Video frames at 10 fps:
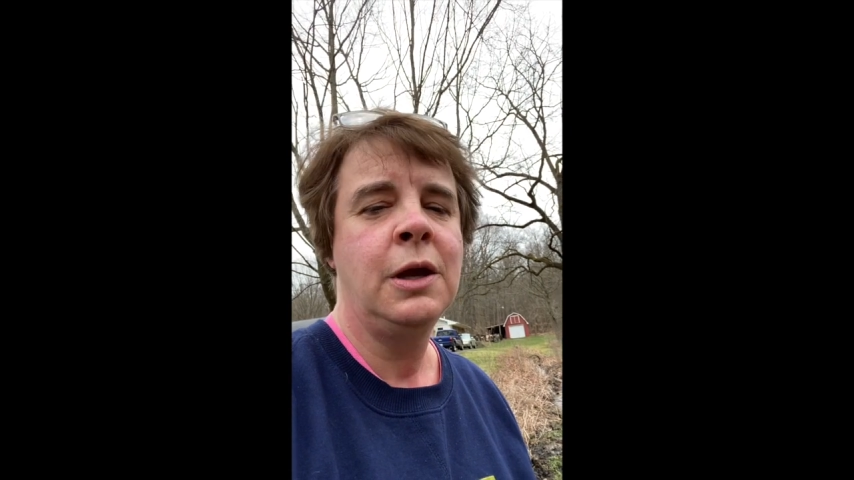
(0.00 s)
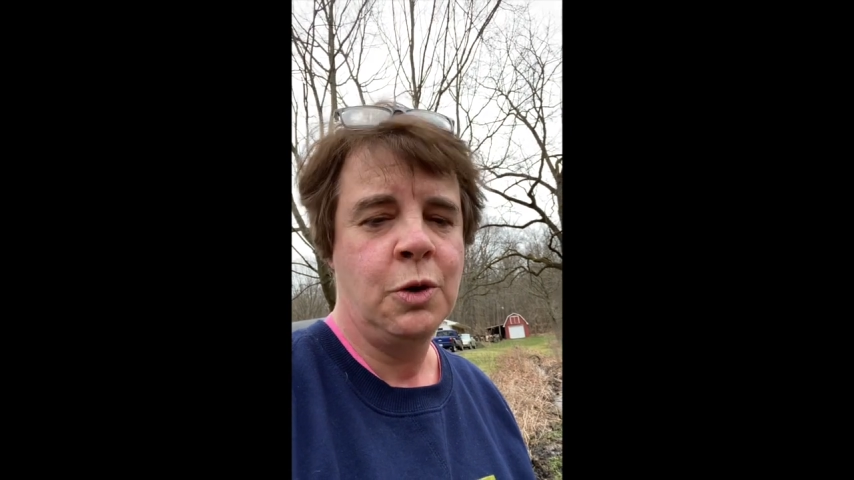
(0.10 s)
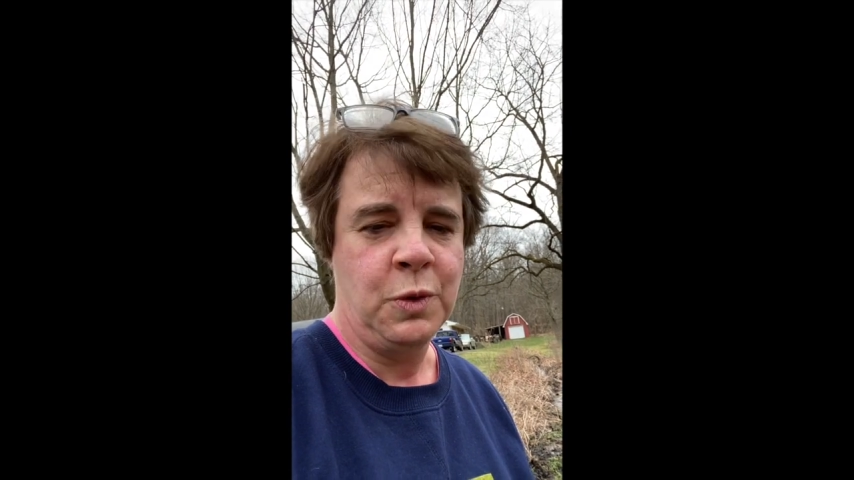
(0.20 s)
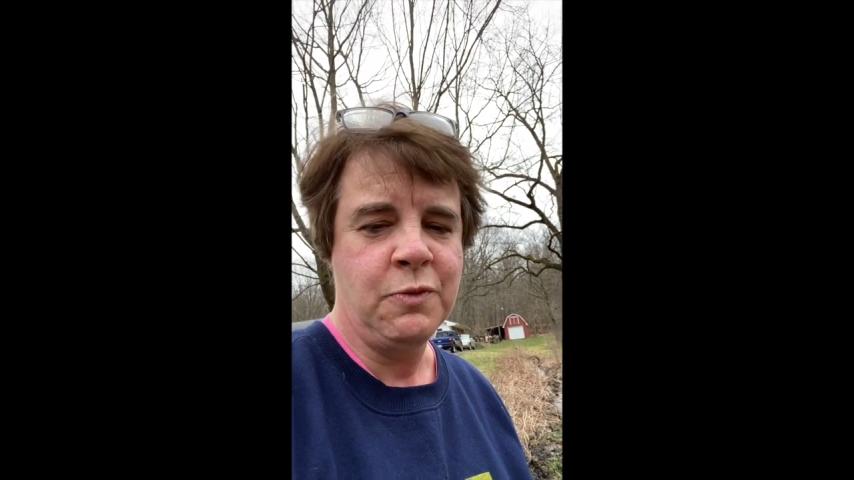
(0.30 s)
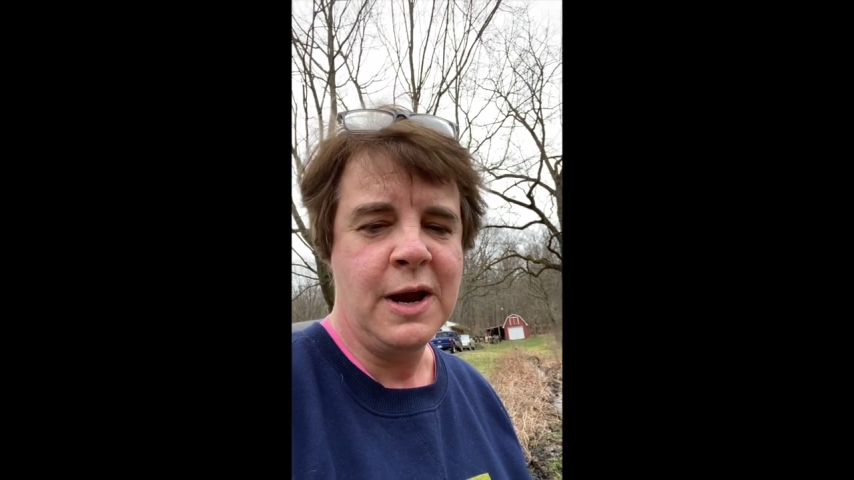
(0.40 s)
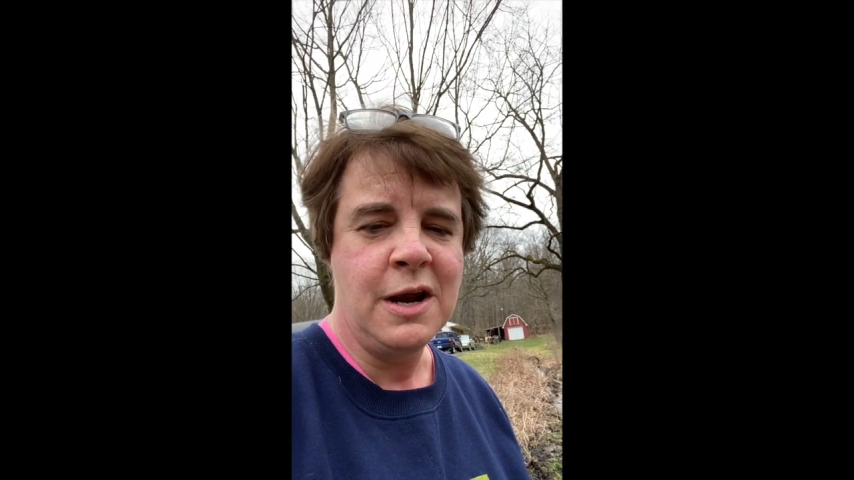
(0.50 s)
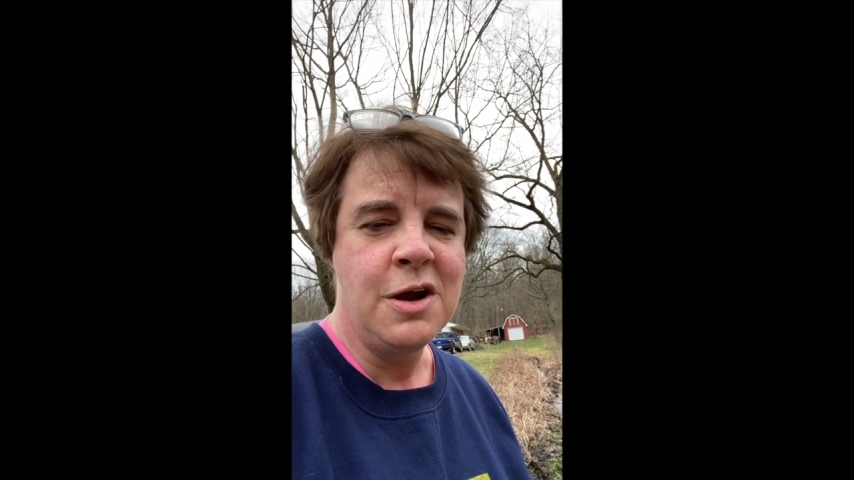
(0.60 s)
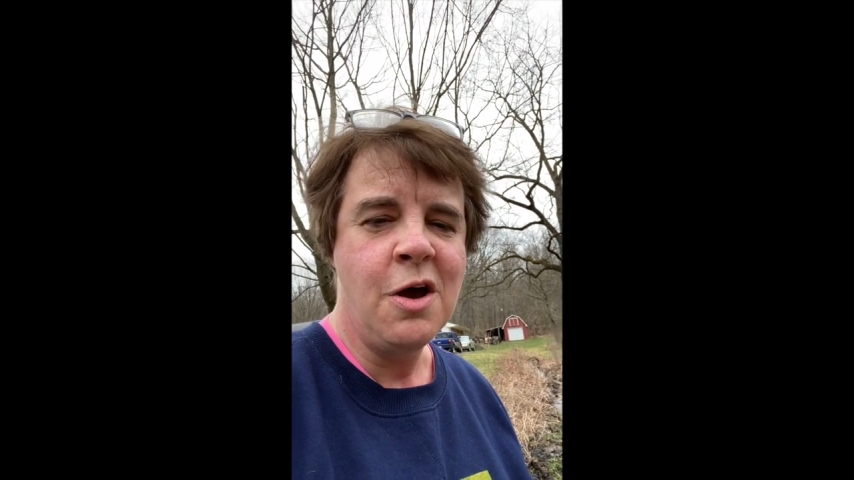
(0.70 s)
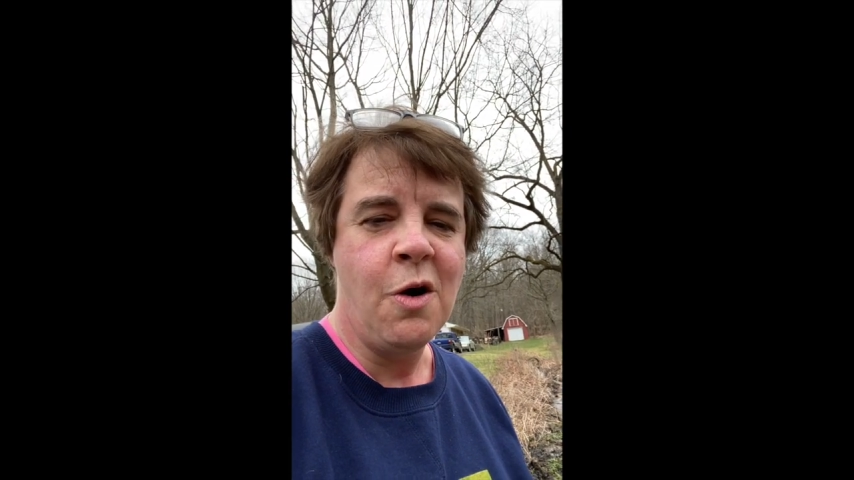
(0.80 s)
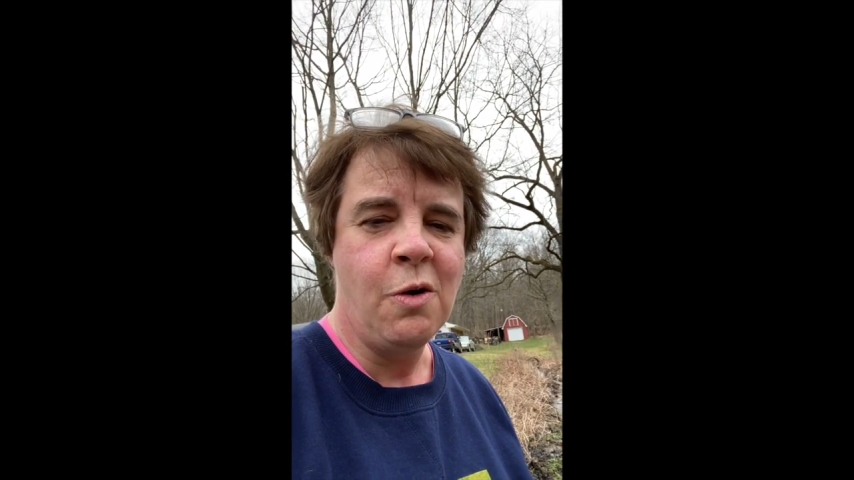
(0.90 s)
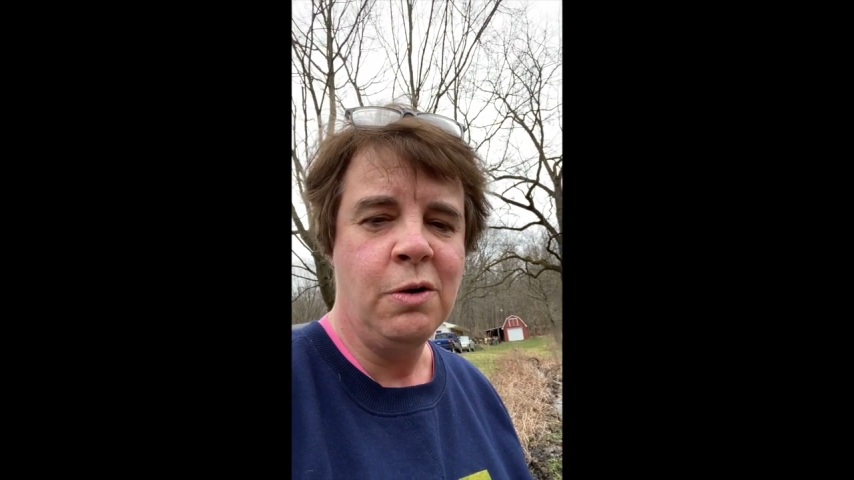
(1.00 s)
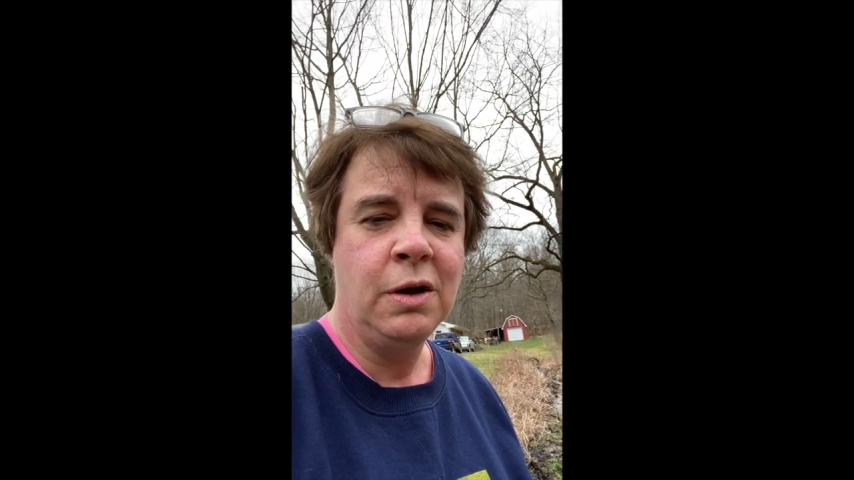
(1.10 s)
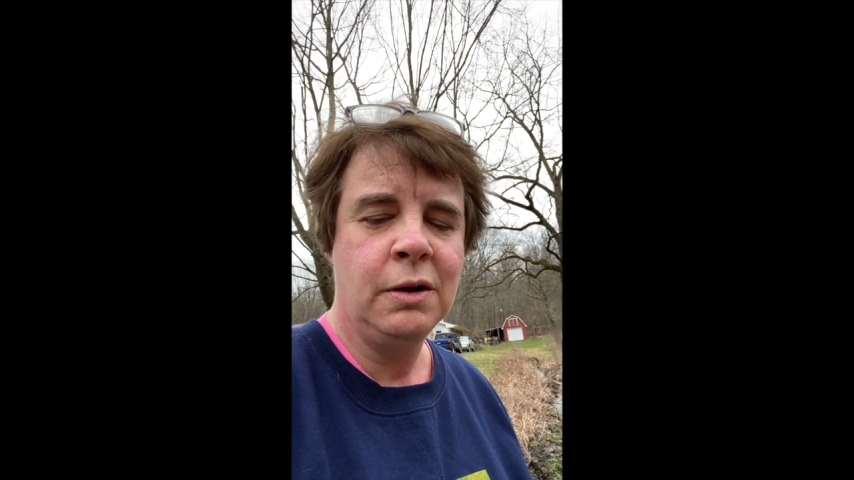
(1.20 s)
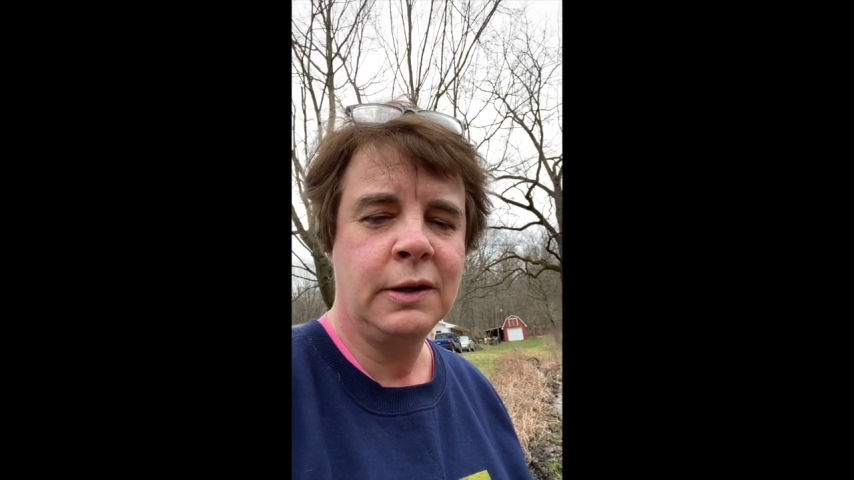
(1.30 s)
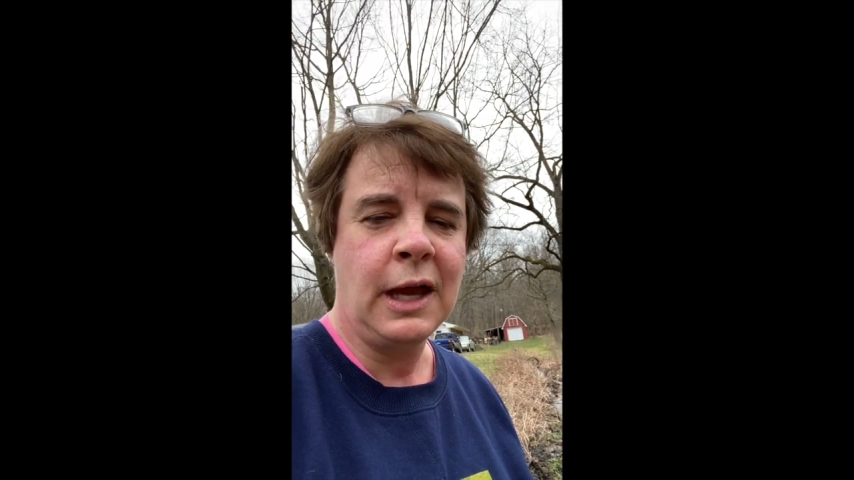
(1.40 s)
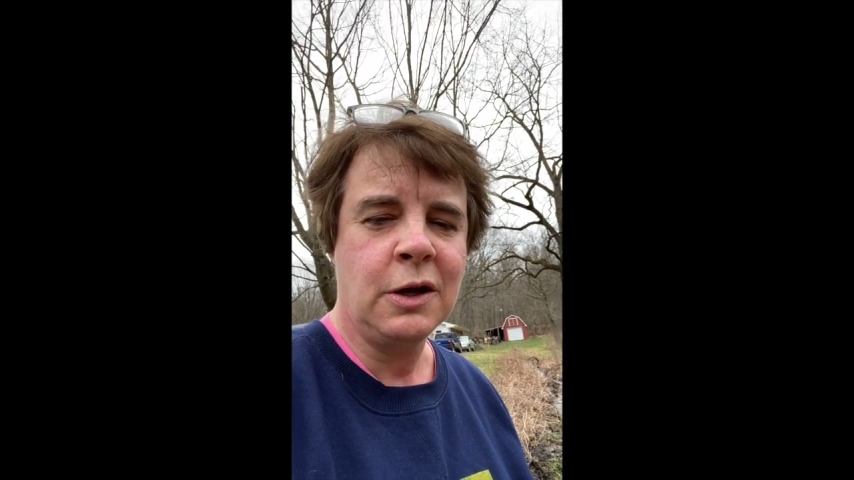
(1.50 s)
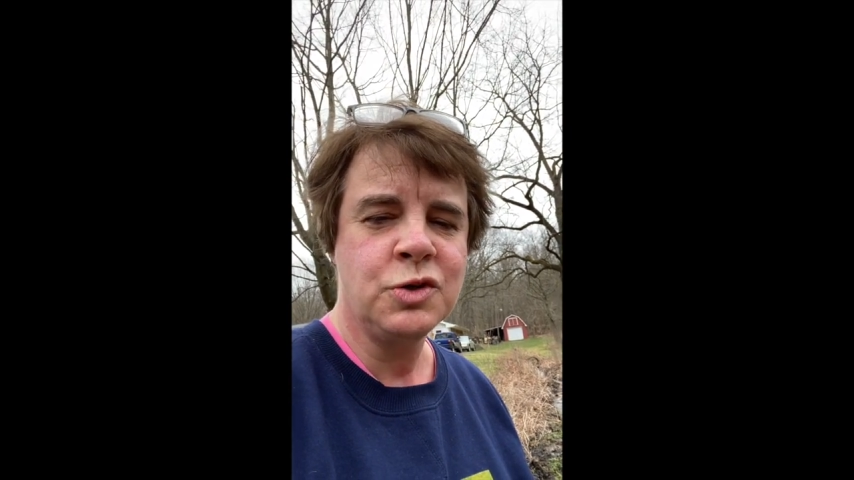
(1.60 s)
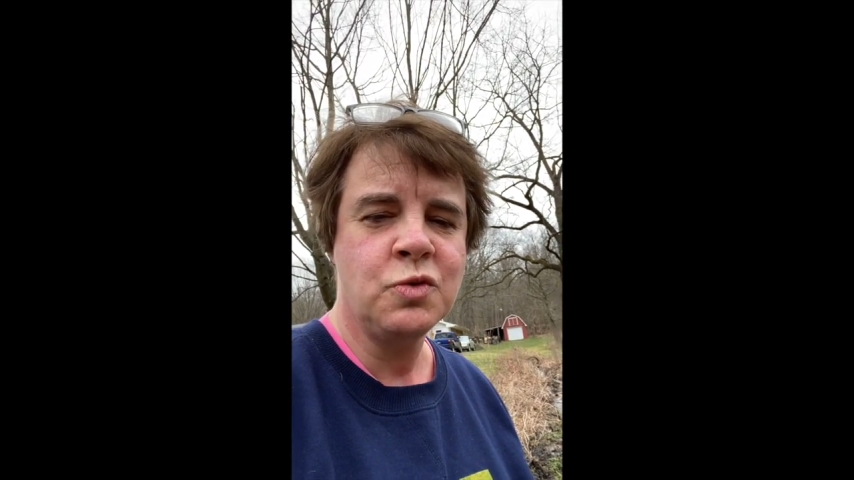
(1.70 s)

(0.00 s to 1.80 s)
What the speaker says: We want to know, geckos,